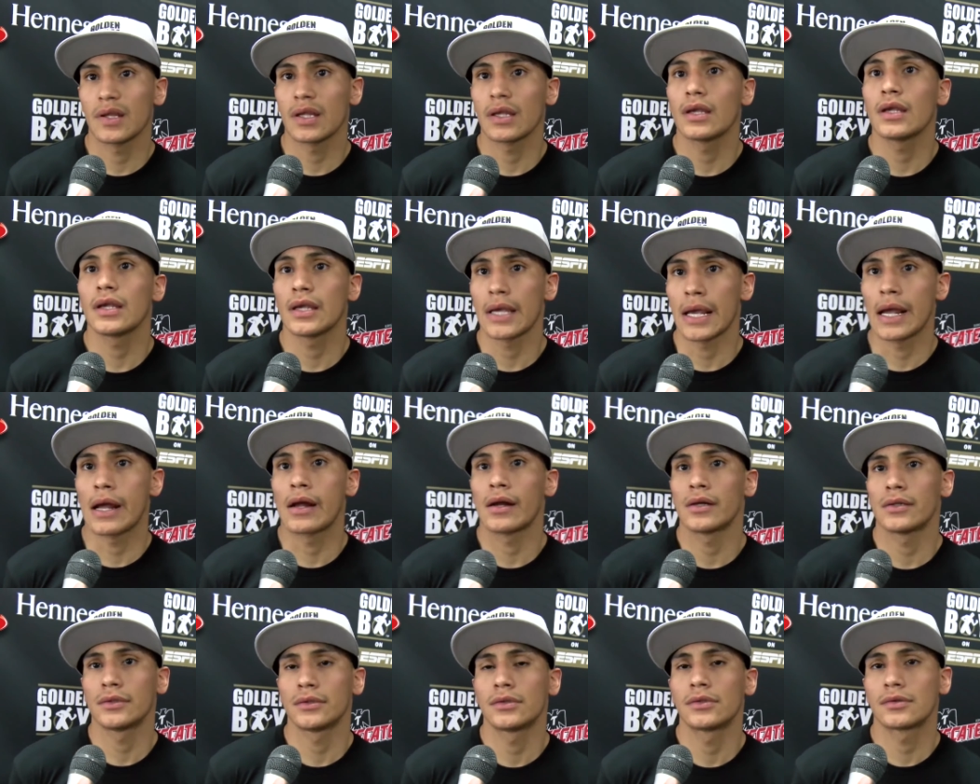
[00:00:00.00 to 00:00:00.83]
yeah.
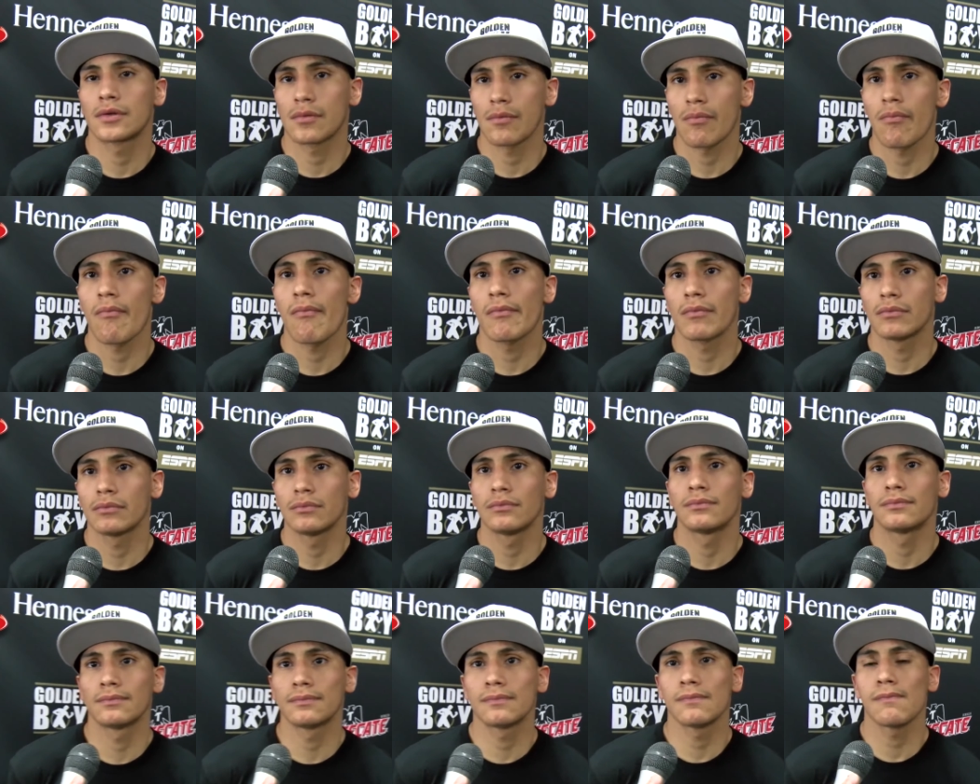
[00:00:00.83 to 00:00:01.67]

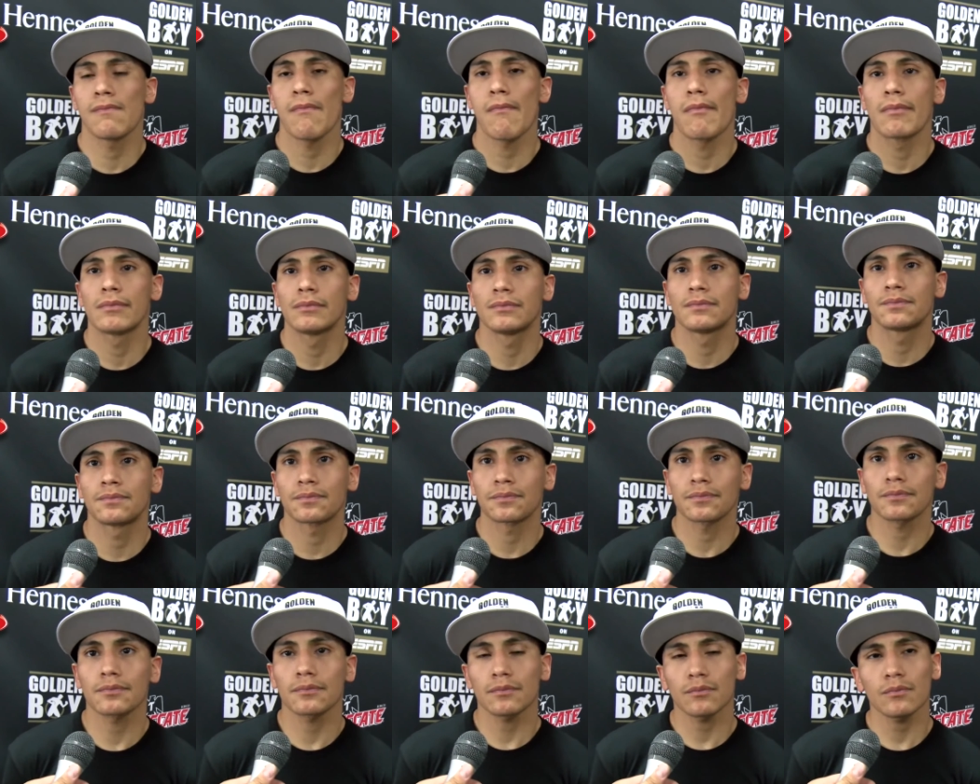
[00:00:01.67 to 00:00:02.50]
Mm-hmm.
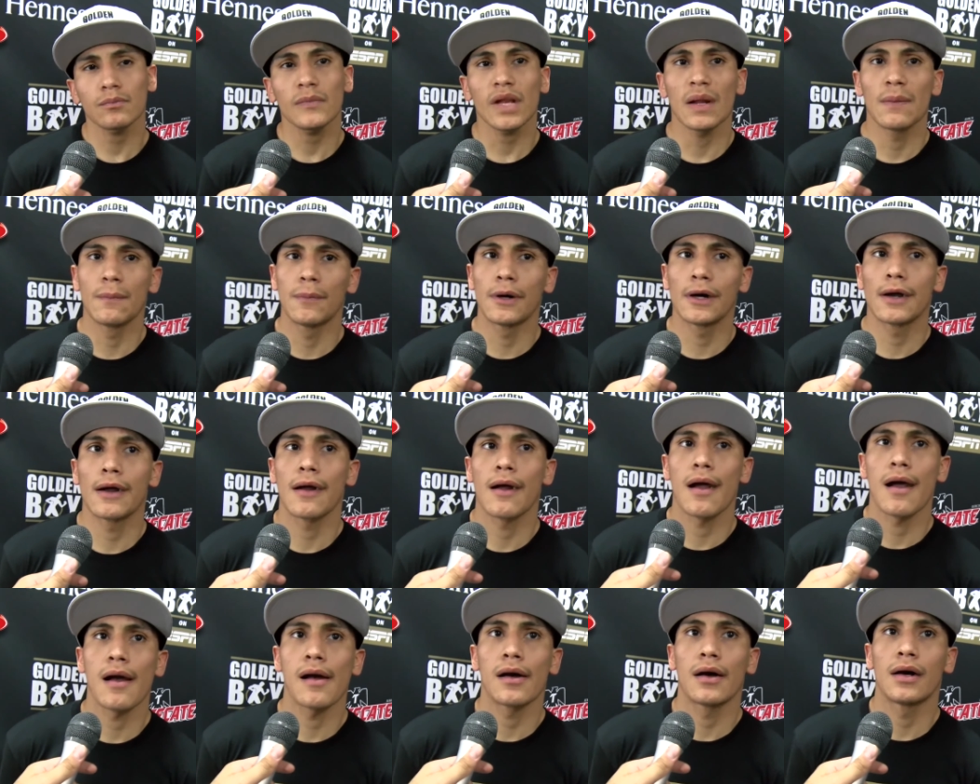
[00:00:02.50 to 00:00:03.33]

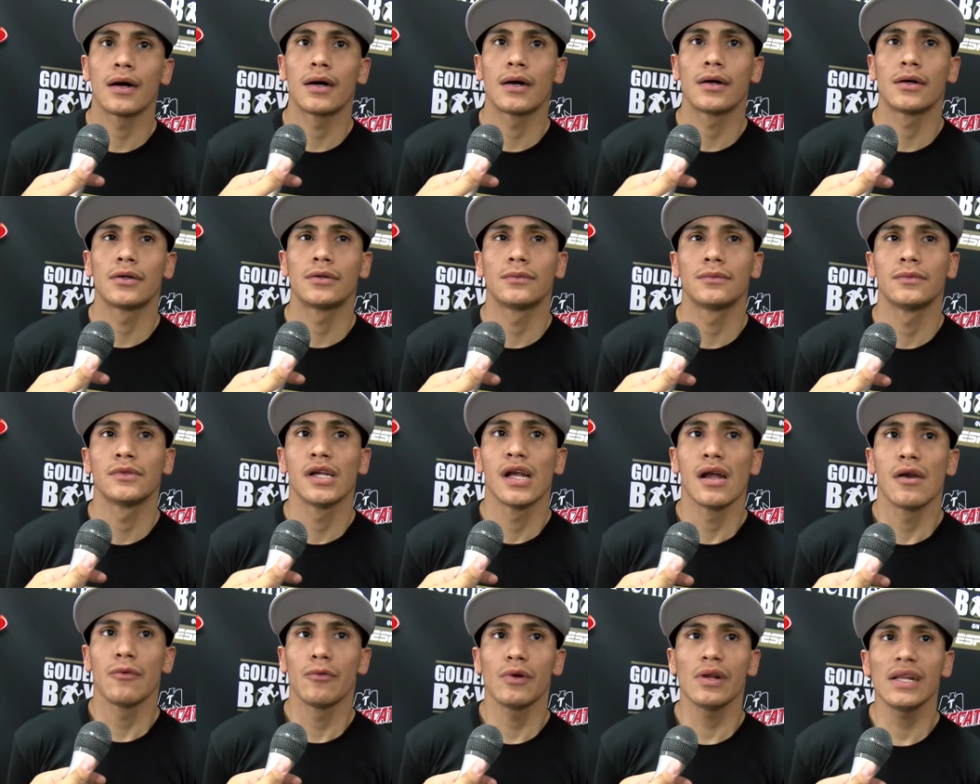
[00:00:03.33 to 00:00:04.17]
But um,
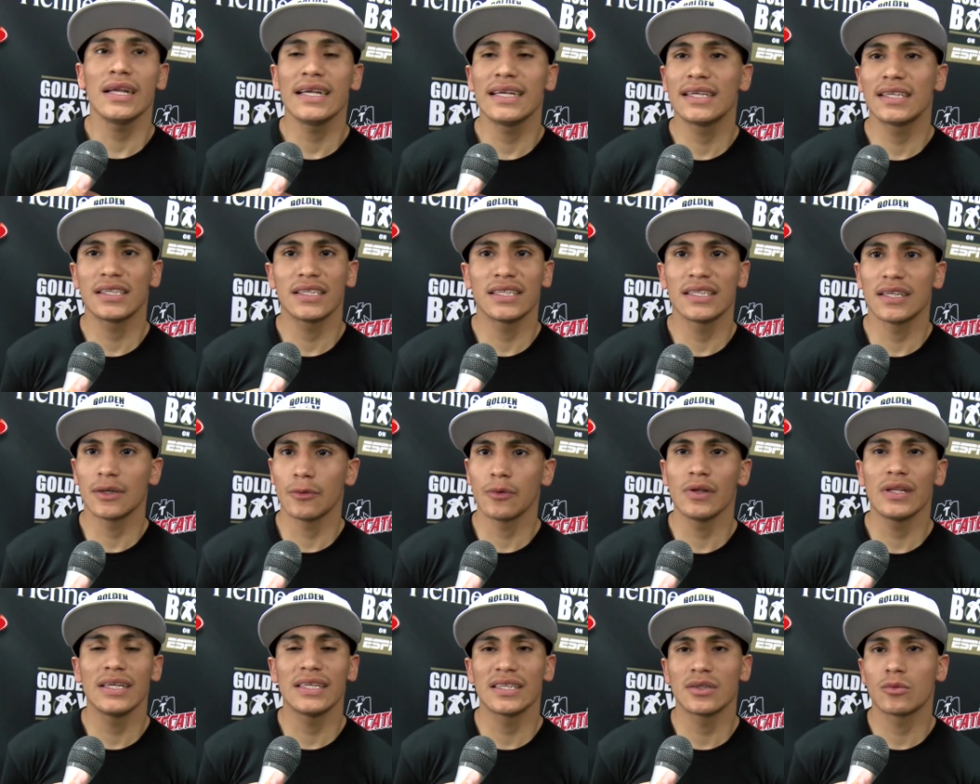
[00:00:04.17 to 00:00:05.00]
really, it's, it
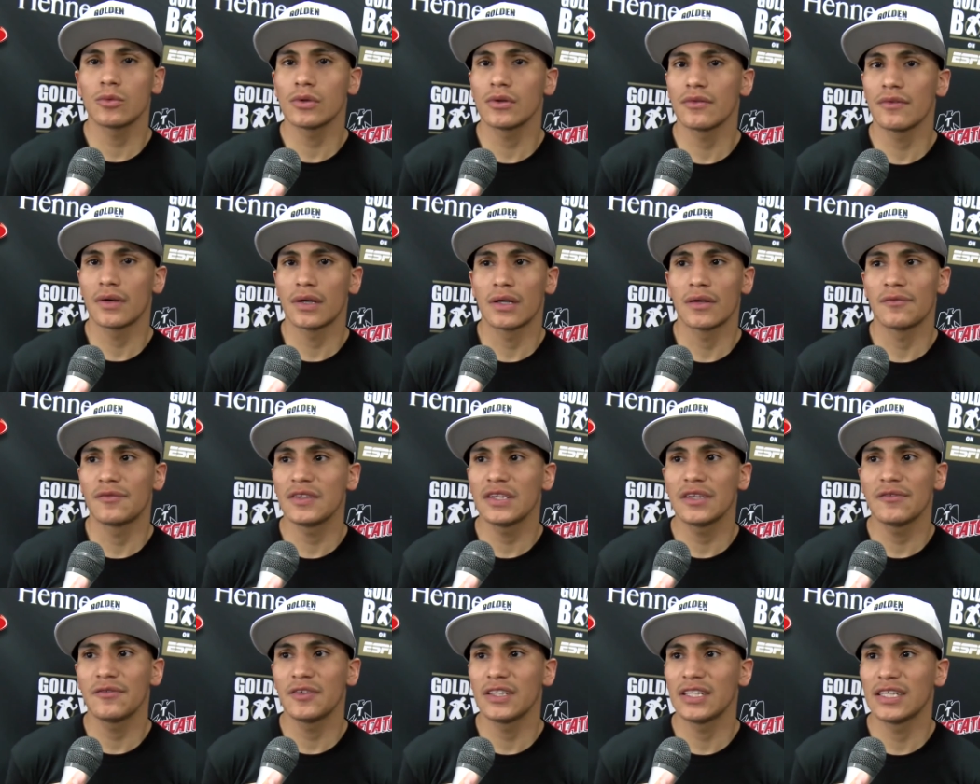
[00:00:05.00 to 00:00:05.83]
really is a one uh,
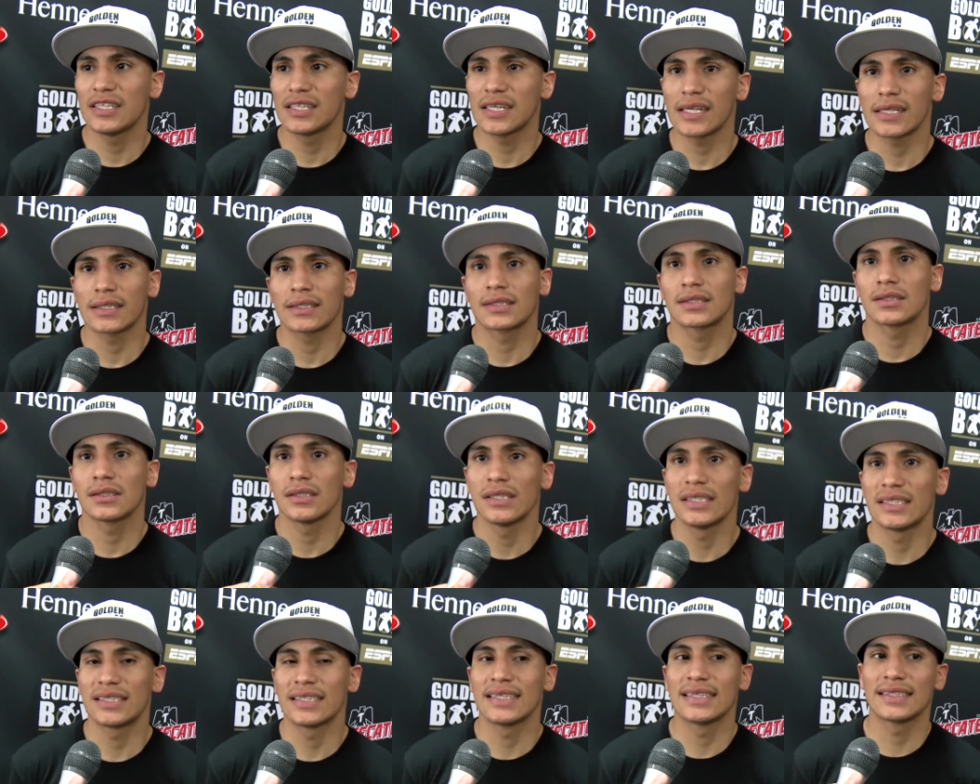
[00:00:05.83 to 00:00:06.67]
50-50 chance.
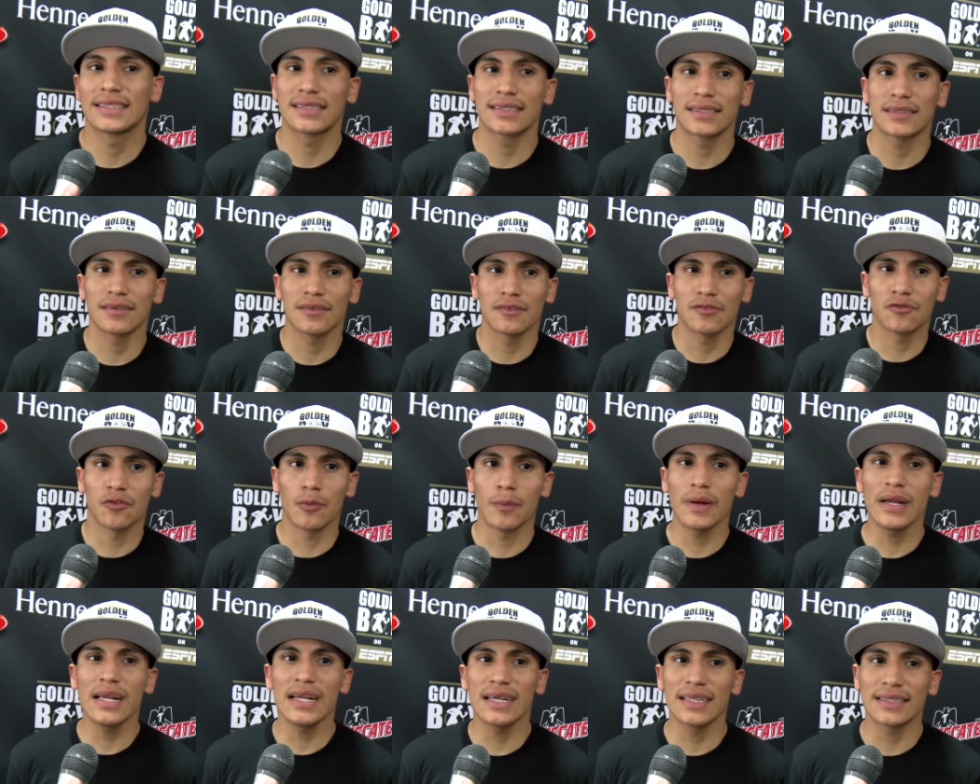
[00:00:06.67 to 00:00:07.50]
It's it's for
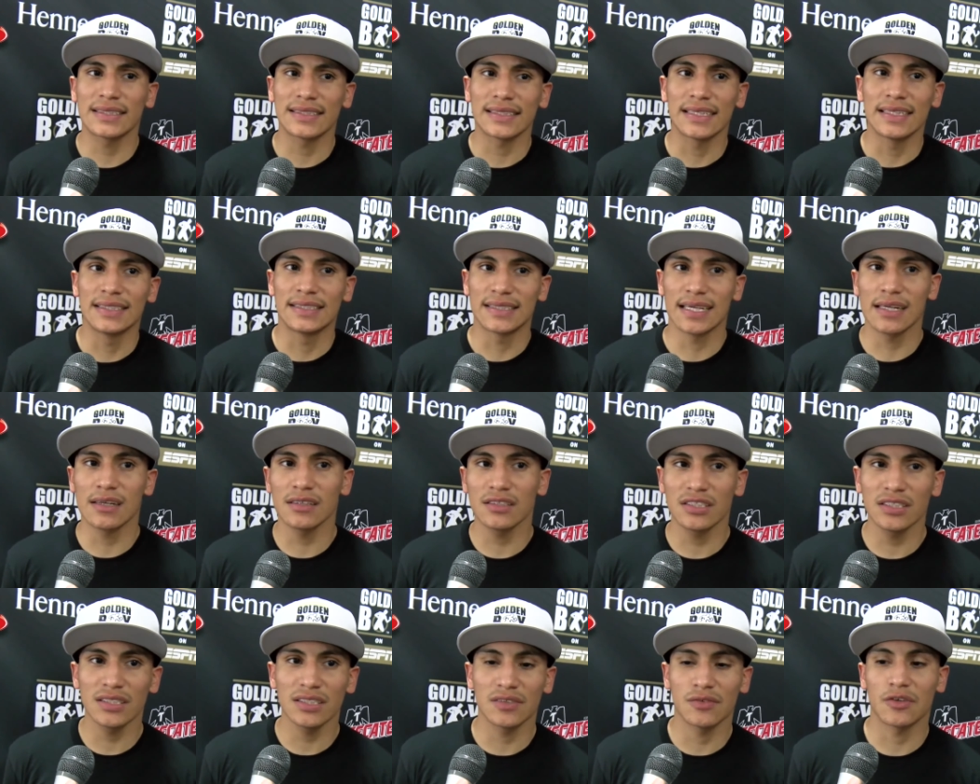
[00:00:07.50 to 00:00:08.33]
me, it's
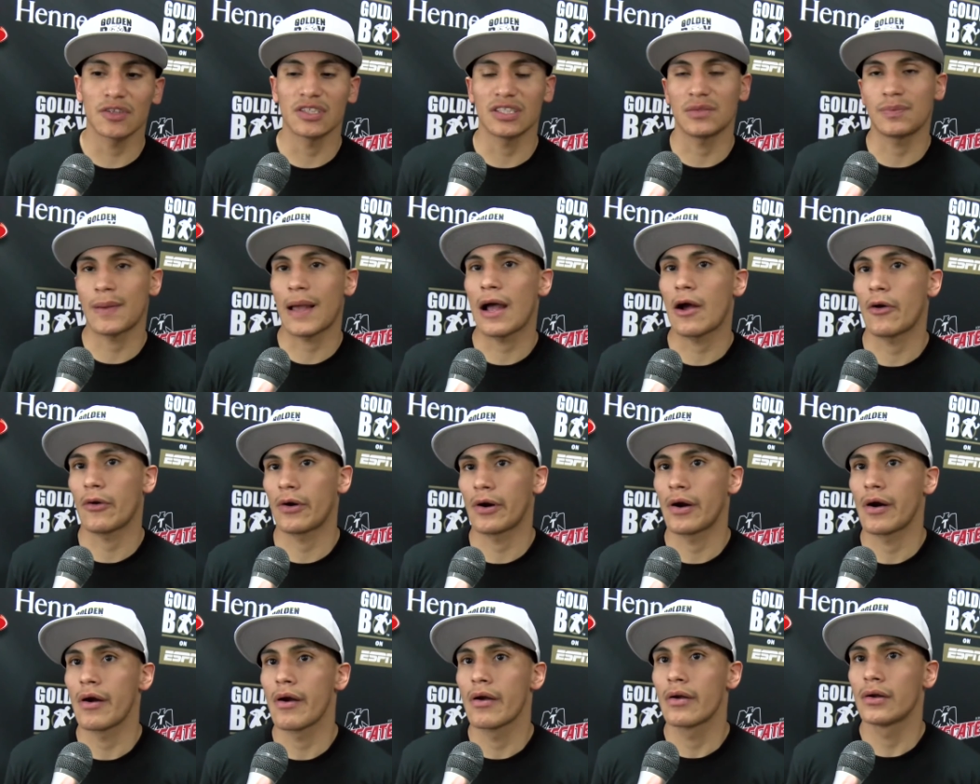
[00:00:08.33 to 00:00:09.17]
intelligence versus
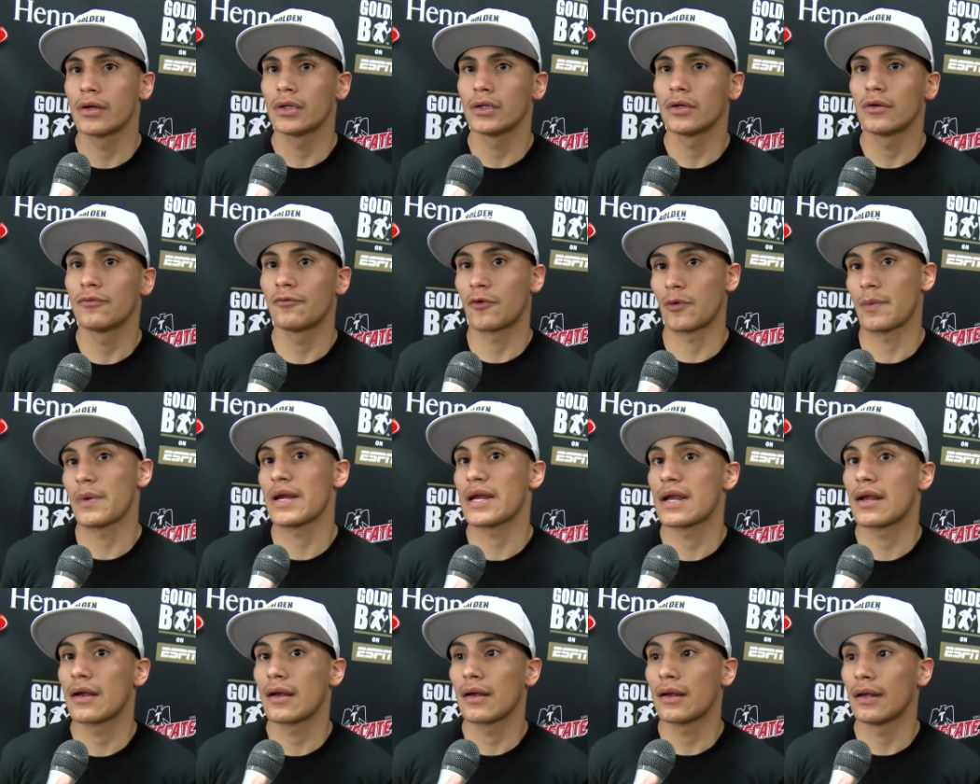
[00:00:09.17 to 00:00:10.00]
power, for
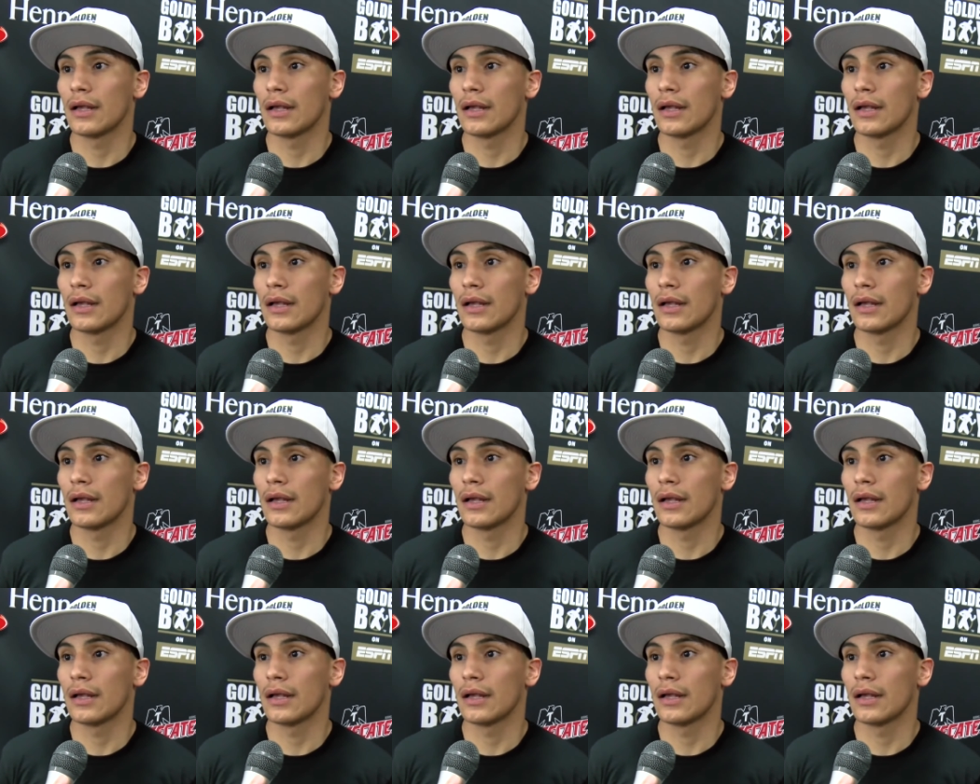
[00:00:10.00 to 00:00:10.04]
me.